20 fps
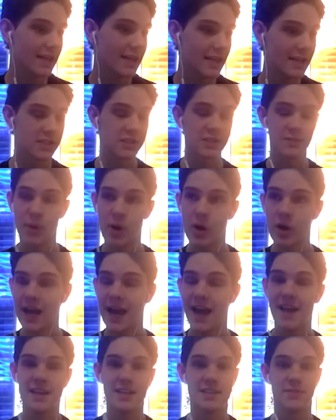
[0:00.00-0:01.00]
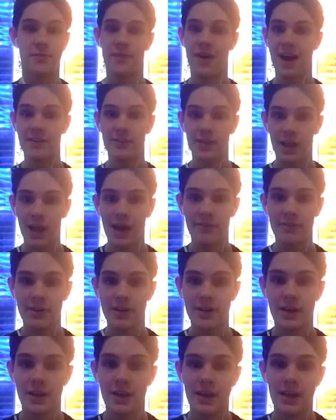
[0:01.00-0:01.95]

He's a small guy. He's 5'11".